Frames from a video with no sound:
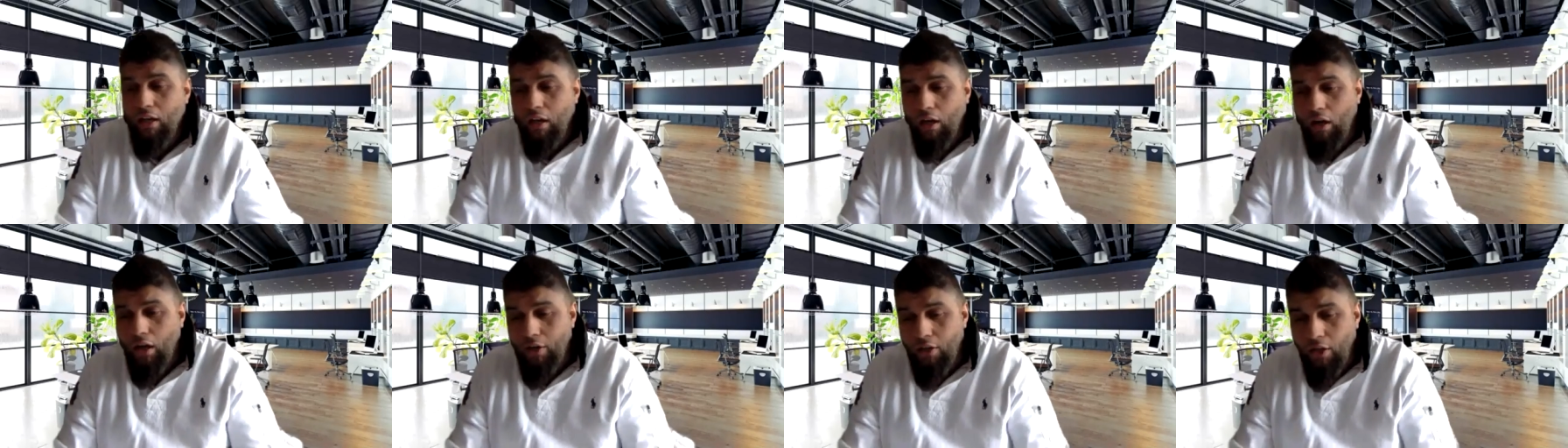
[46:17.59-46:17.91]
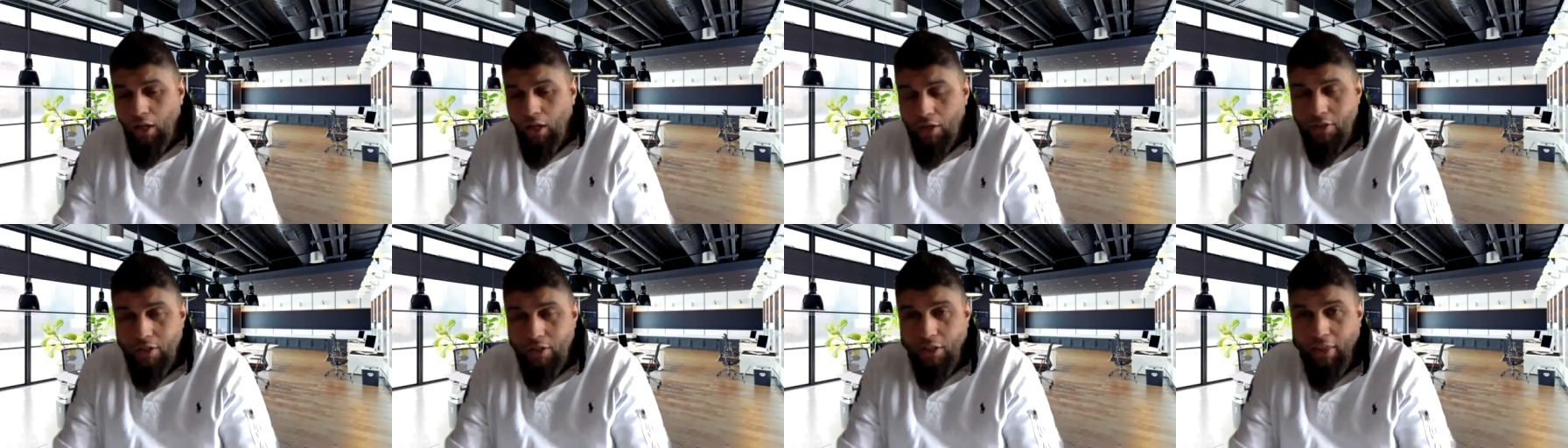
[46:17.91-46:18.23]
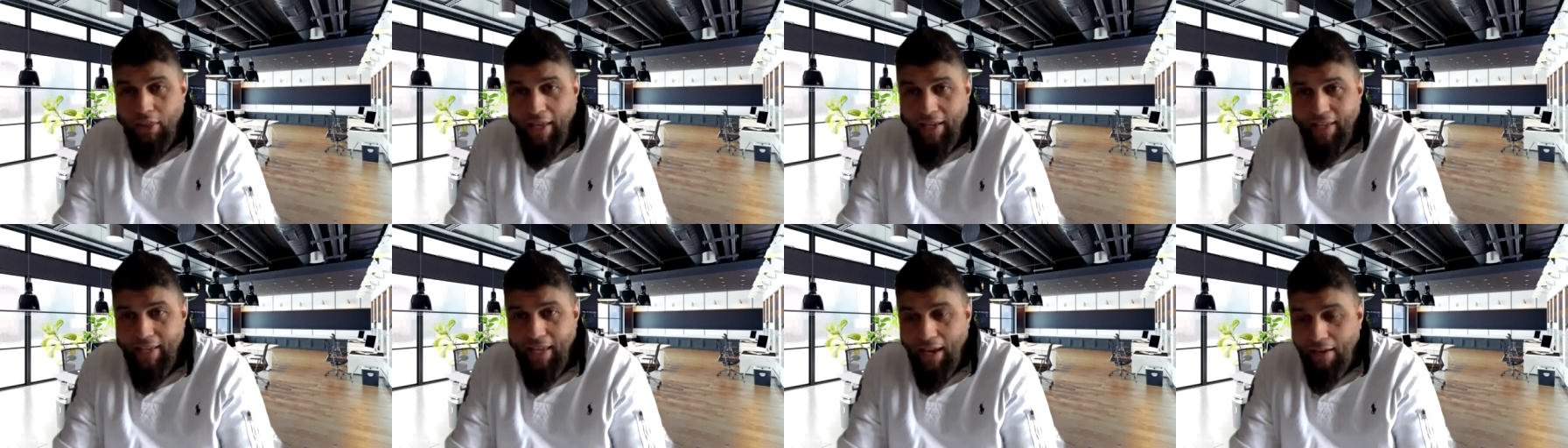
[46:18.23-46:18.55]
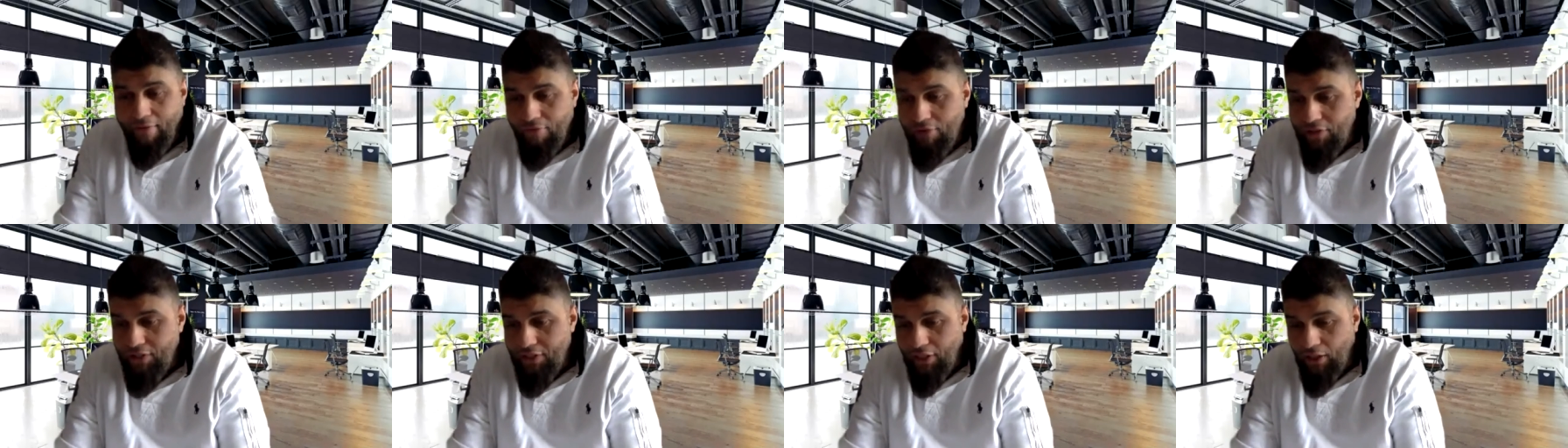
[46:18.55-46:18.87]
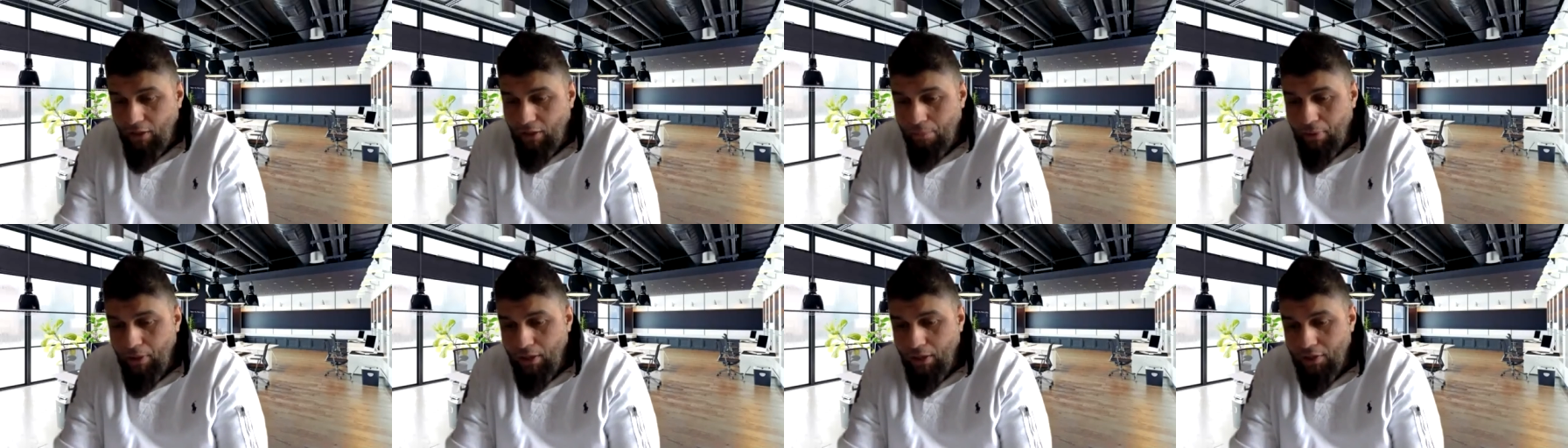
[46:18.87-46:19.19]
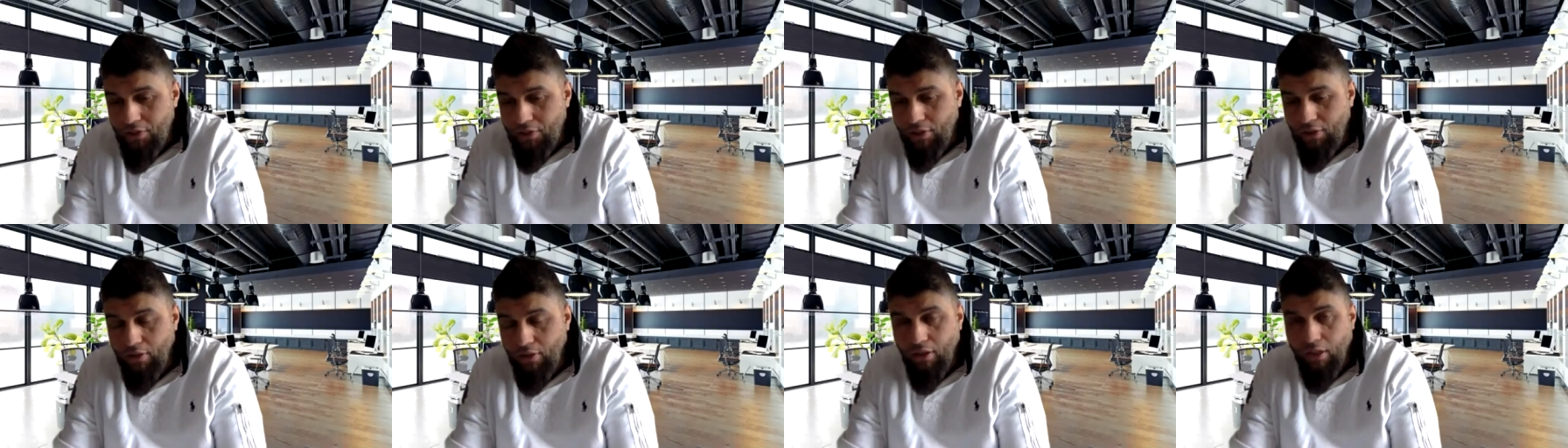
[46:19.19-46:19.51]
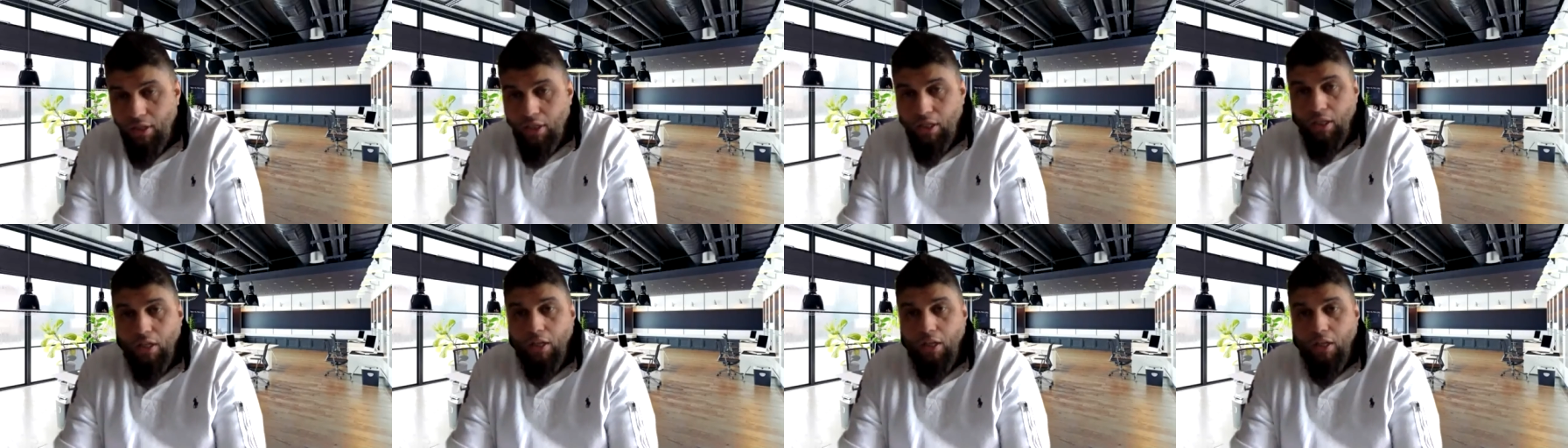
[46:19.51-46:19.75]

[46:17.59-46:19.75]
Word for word: I'd like to thank every single person